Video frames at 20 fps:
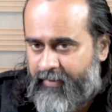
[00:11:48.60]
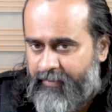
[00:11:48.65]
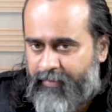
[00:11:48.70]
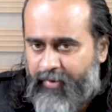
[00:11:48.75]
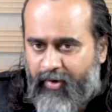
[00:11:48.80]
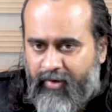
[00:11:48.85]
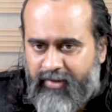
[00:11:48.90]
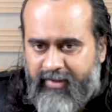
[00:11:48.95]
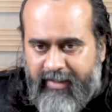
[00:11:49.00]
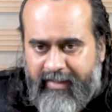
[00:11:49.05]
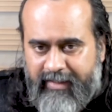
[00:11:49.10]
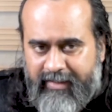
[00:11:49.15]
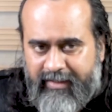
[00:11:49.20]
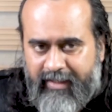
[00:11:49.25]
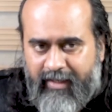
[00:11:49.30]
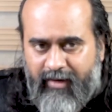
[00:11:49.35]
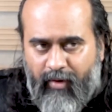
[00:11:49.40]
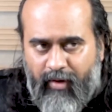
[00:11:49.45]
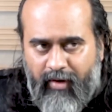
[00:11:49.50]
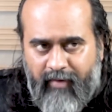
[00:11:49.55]
Because
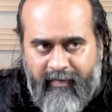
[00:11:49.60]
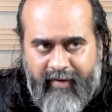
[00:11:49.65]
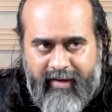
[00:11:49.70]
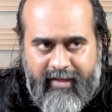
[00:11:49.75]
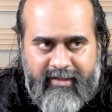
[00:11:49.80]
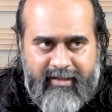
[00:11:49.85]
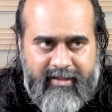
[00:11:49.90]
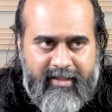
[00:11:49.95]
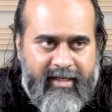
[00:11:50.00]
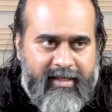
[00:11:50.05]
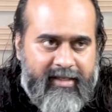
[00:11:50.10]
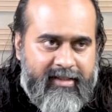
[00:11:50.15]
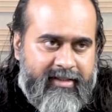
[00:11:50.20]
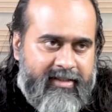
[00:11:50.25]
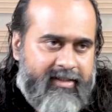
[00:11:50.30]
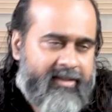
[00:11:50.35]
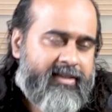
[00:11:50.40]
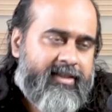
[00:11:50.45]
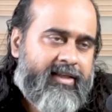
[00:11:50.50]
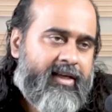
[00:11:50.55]
reason always
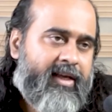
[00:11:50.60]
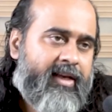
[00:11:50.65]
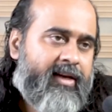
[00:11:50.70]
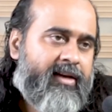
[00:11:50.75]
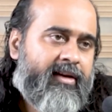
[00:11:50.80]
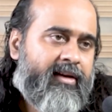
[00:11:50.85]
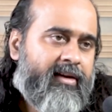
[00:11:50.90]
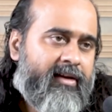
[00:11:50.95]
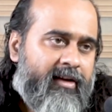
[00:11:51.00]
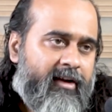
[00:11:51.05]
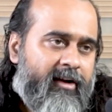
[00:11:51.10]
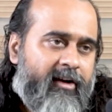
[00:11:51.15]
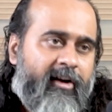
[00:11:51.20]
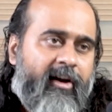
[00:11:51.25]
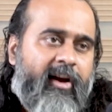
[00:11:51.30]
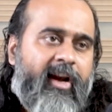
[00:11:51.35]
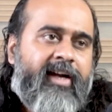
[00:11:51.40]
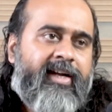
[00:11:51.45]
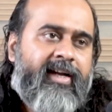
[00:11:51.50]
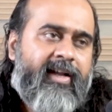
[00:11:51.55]
deals in
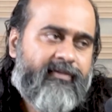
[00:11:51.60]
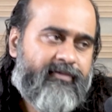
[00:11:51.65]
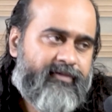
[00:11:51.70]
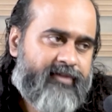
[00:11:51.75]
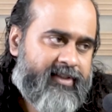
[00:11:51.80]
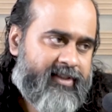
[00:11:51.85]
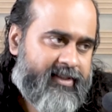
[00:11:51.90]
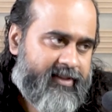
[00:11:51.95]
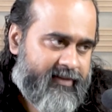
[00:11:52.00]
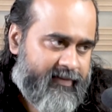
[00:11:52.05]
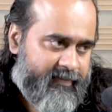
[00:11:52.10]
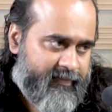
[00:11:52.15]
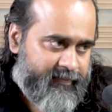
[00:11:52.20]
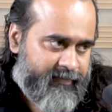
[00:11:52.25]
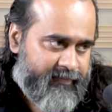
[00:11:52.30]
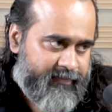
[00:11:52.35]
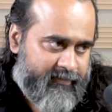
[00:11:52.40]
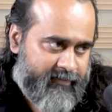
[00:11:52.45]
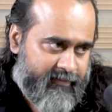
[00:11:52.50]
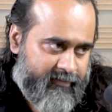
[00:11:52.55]
relatives.
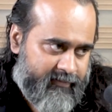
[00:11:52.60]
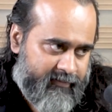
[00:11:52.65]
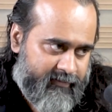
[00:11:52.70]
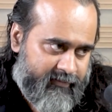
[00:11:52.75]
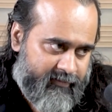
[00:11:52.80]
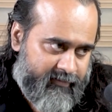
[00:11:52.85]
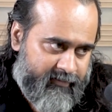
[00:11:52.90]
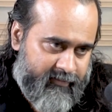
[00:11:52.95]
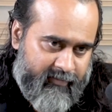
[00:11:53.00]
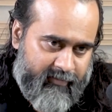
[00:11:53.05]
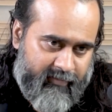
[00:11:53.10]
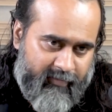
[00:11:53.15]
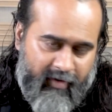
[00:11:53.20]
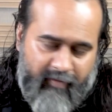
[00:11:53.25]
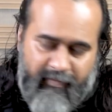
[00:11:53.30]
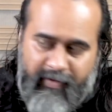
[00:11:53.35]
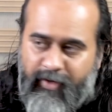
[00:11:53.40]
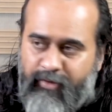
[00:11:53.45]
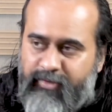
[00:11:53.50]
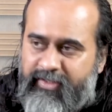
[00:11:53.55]

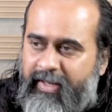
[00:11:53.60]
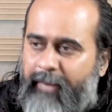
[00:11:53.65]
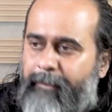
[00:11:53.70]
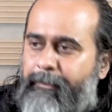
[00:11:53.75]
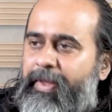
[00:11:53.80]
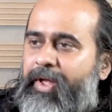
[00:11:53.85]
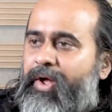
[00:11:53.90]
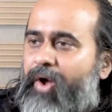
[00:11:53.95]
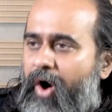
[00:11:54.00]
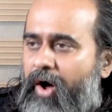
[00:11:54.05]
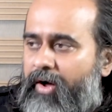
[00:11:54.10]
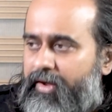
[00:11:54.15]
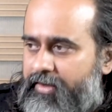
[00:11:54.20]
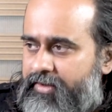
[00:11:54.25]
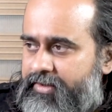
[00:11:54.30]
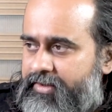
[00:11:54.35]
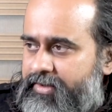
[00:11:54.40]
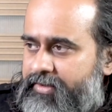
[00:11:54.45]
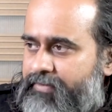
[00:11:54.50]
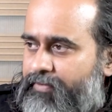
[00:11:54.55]
When you say
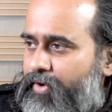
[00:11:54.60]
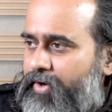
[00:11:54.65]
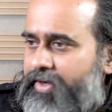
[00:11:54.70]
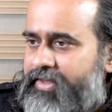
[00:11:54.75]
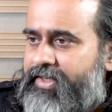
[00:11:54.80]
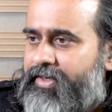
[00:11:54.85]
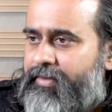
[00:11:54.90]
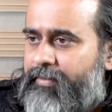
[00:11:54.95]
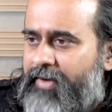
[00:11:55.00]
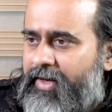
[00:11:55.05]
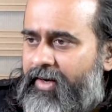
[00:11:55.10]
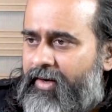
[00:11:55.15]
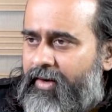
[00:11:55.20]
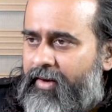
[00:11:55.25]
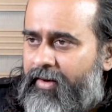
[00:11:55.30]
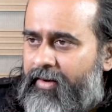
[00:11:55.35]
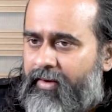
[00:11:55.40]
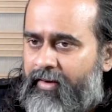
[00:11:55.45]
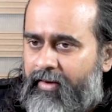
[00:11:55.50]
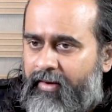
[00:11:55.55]
because, what does it
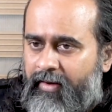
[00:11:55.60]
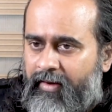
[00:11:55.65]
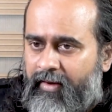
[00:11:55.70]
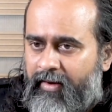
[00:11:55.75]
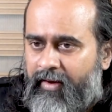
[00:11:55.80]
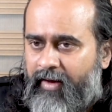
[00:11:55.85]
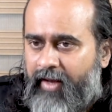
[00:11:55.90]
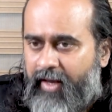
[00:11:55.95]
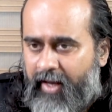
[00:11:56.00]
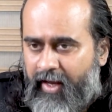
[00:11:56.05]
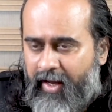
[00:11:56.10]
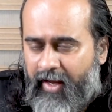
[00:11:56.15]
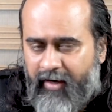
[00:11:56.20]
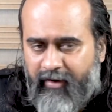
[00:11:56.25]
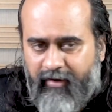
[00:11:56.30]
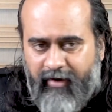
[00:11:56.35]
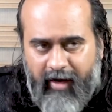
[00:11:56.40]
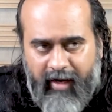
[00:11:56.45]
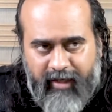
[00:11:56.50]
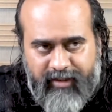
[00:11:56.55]
mean?
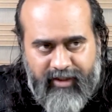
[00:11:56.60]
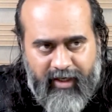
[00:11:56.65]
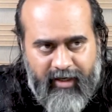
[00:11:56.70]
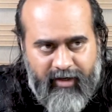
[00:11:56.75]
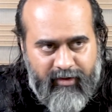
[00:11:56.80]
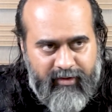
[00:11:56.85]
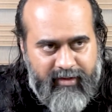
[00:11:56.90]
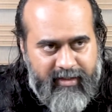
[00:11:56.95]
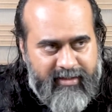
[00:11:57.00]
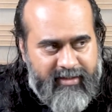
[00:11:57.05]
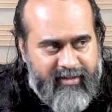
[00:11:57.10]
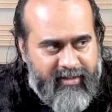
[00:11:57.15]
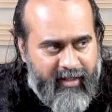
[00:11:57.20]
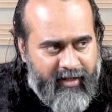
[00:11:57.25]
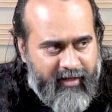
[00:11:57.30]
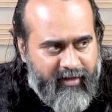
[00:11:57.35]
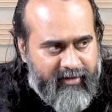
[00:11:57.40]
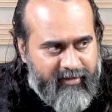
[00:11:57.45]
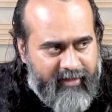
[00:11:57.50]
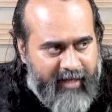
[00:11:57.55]
In relation to this
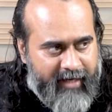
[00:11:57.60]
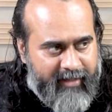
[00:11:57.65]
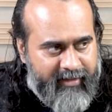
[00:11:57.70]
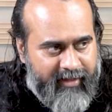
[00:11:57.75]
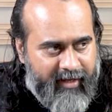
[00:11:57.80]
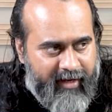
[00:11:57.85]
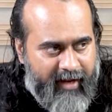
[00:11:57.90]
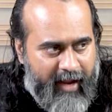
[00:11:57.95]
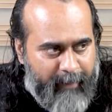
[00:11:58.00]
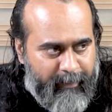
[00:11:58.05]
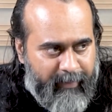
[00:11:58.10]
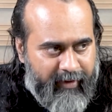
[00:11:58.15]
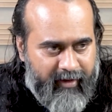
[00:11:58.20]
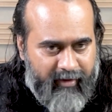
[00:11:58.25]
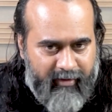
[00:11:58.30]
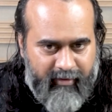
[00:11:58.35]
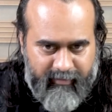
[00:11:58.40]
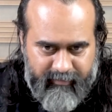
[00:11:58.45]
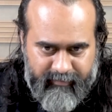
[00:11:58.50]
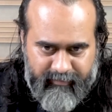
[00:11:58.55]
thing, that thing
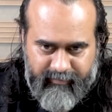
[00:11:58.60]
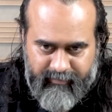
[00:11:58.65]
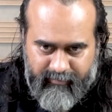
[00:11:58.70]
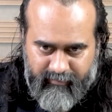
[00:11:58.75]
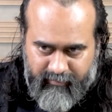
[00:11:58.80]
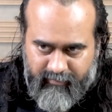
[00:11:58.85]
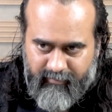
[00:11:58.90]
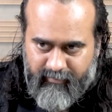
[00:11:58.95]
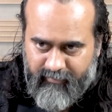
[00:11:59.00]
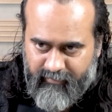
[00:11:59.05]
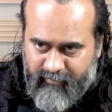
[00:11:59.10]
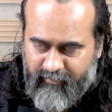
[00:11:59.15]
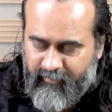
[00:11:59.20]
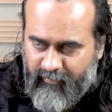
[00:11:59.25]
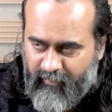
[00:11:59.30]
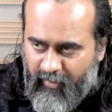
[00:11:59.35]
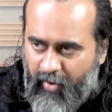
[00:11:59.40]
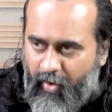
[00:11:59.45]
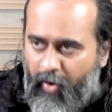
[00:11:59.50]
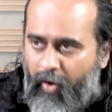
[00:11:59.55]
happened.
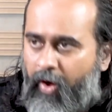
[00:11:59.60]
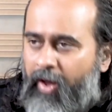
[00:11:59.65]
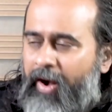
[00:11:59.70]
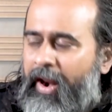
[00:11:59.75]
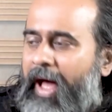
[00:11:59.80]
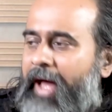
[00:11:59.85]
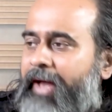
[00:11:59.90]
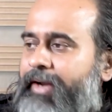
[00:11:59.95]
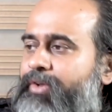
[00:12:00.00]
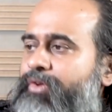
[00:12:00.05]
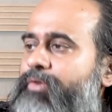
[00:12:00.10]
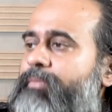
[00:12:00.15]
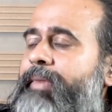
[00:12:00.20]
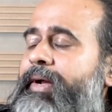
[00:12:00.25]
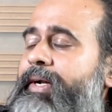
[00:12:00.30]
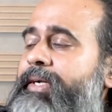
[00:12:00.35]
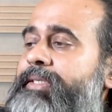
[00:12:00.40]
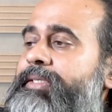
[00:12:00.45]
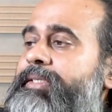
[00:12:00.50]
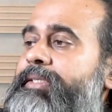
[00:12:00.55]
All
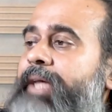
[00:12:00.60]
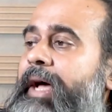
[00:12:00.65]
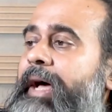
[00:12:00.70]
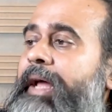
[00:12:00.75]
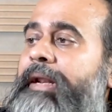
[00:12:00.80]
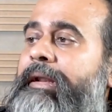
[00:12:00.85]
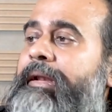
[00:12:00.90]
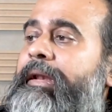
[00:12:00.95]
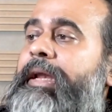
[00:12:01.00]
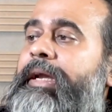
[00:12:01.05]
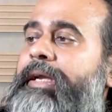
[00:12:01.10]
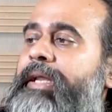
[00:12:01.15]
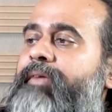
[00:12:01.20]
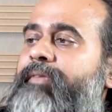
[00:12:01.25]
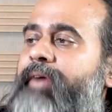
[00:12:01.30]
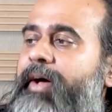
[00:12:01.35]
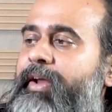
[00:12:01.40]
arguments are relative